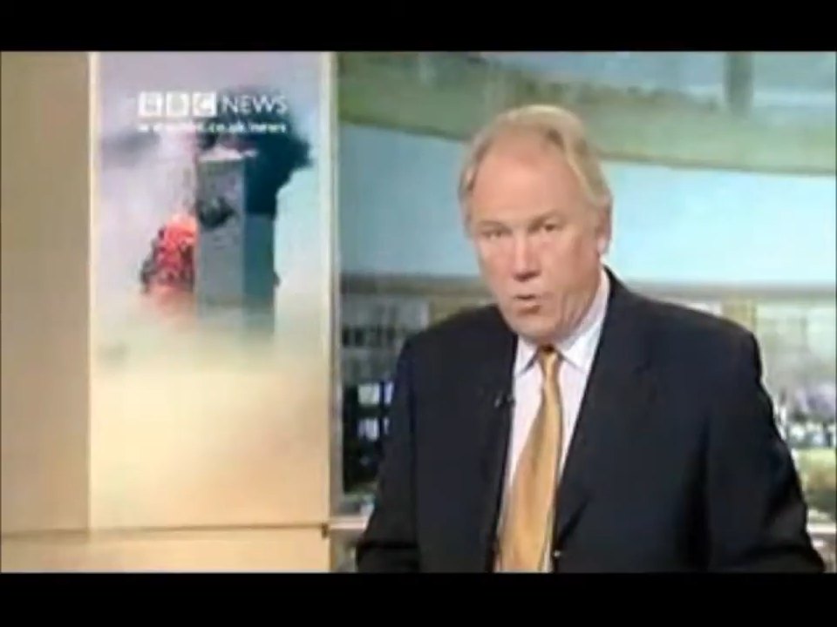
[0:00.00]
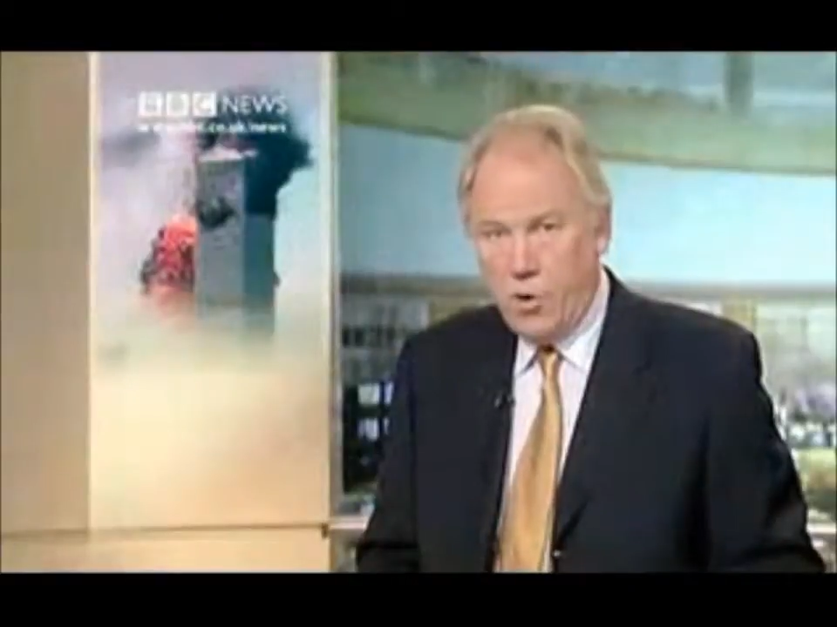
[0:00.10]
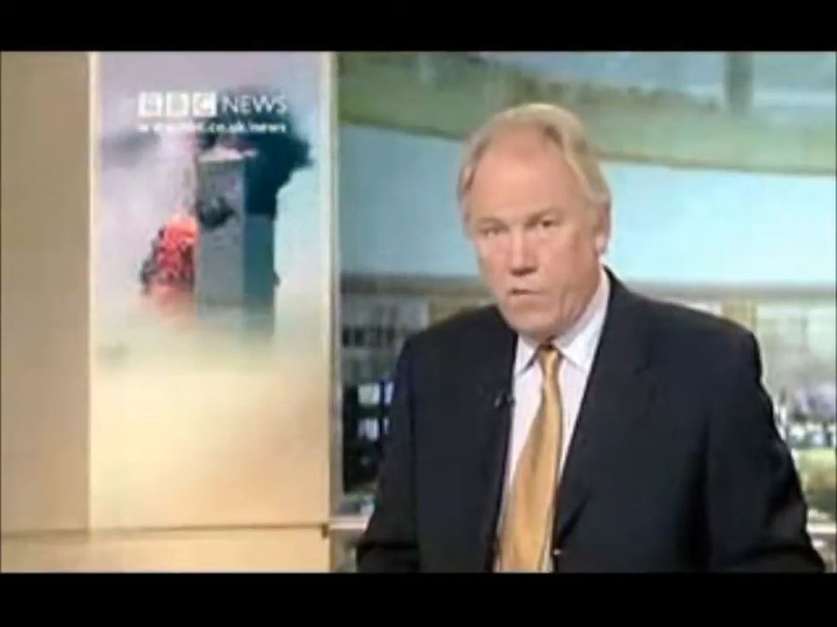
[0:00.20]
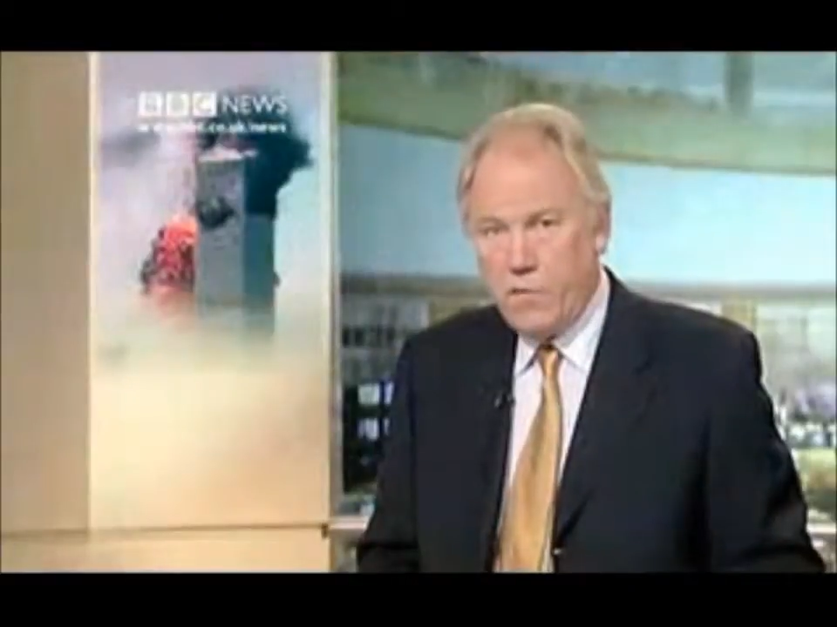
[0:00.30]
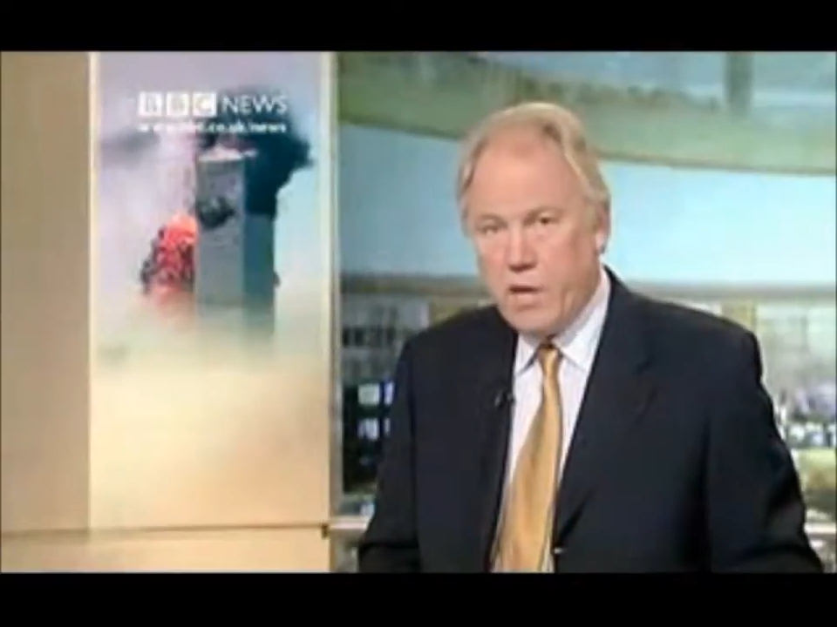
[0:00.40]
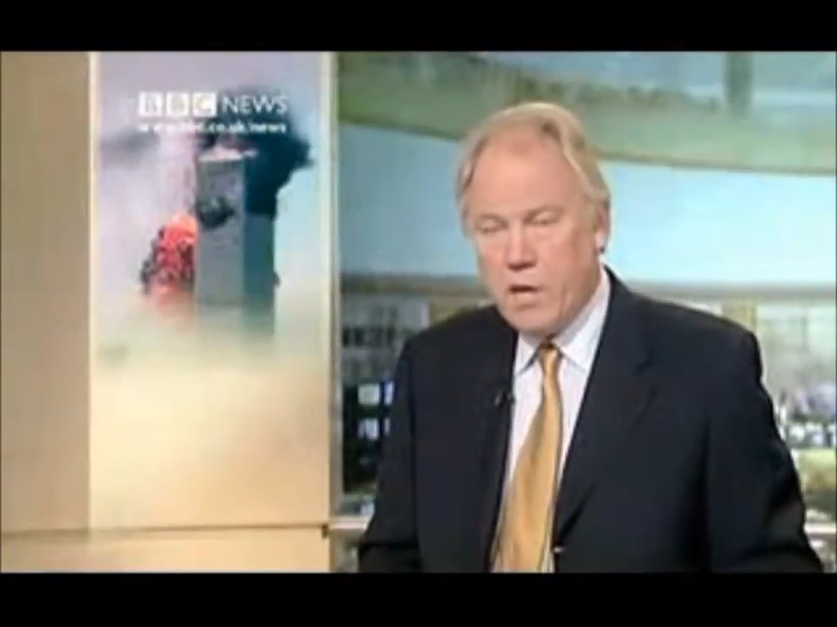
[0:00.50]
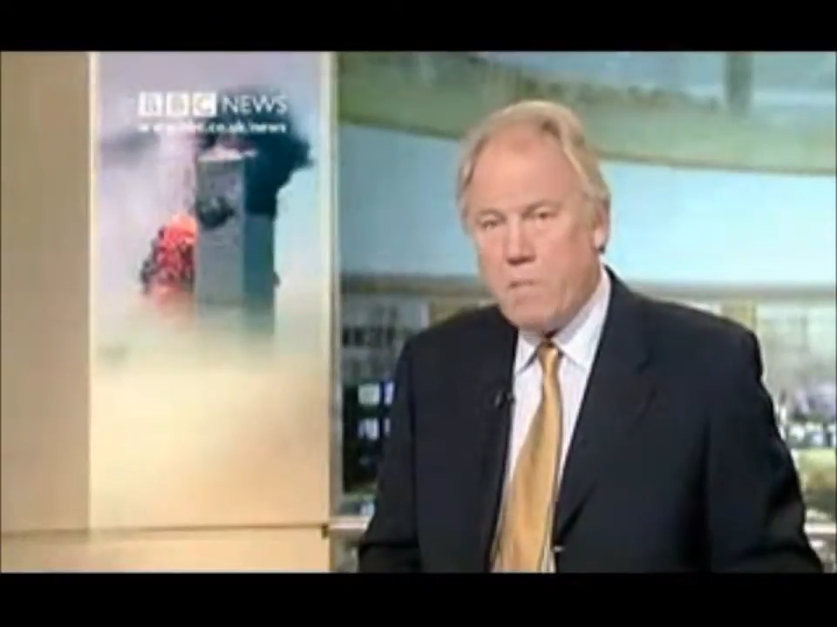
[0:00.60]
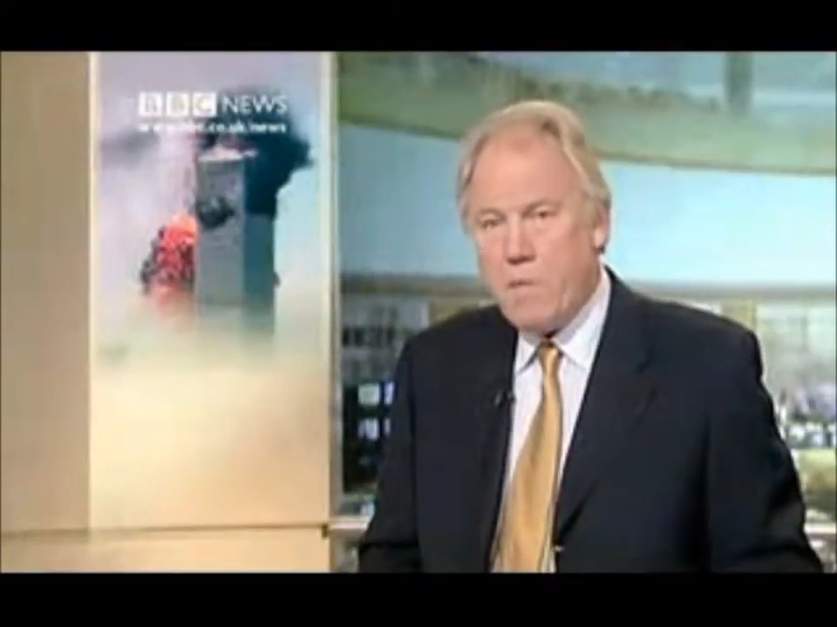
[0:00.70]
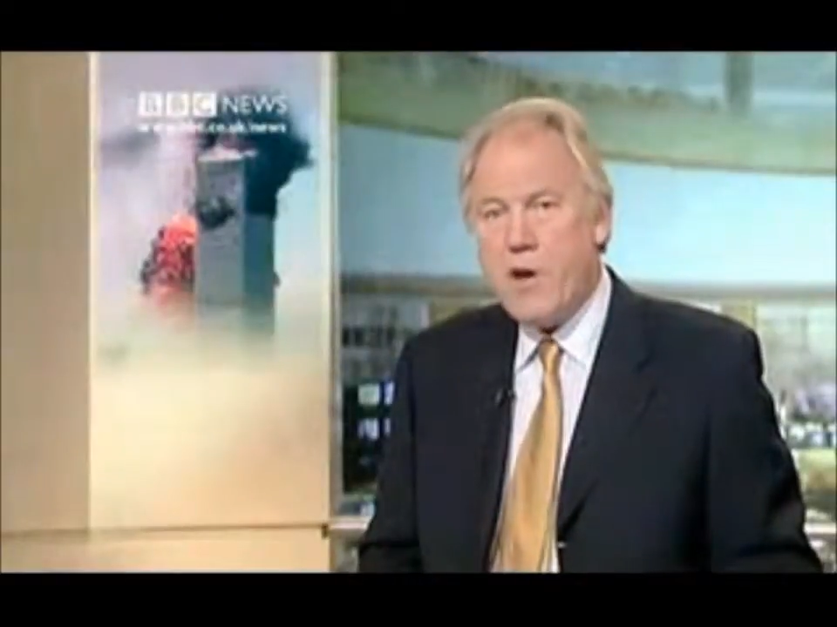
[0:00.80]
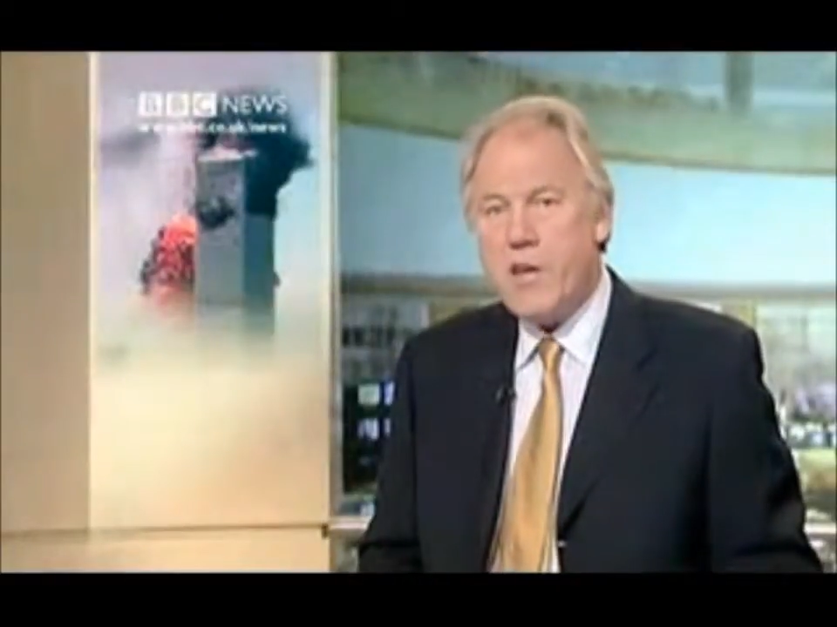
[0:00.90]
Good
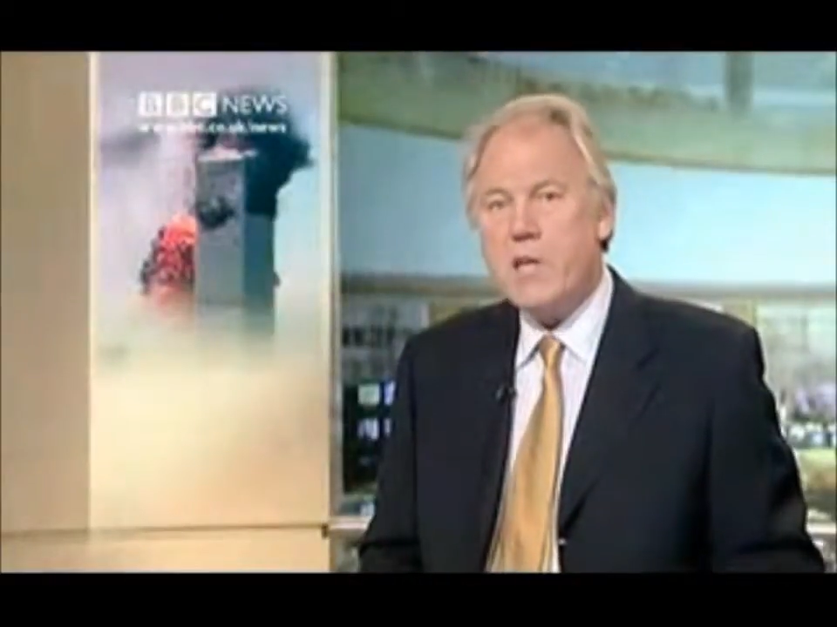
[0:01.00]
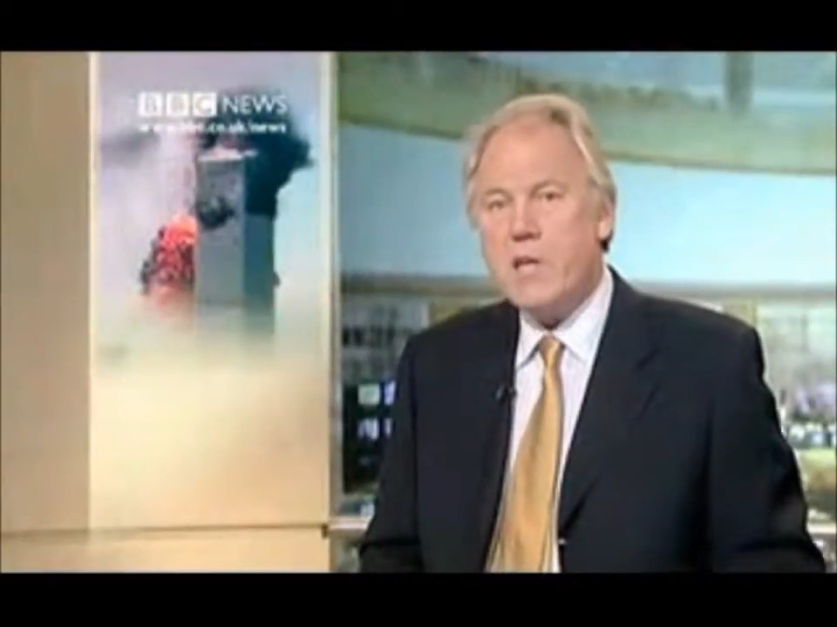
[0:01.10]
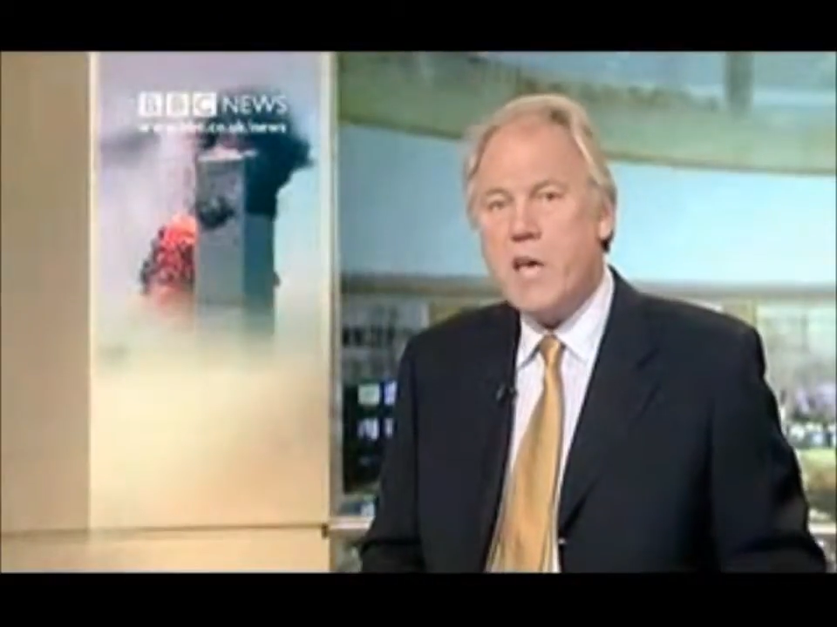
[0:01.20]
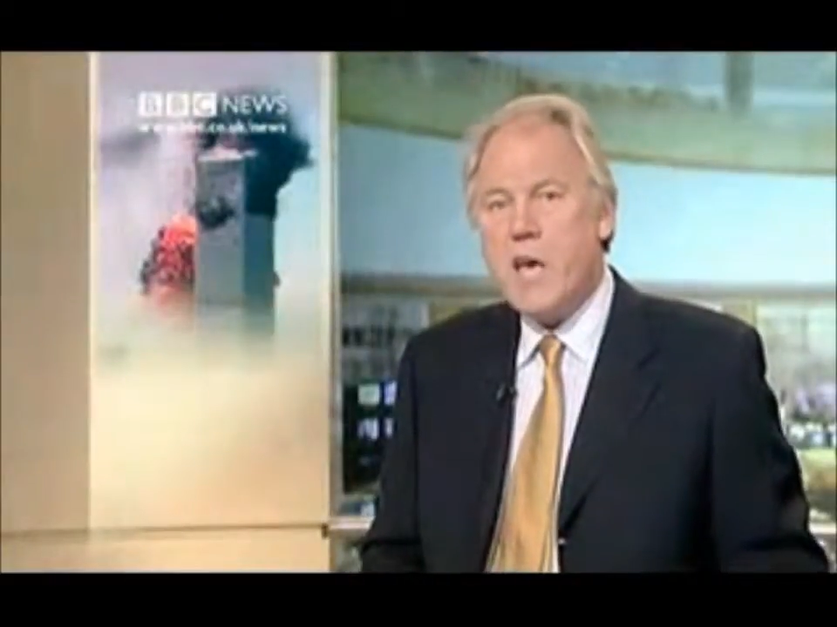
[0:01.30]
evening. America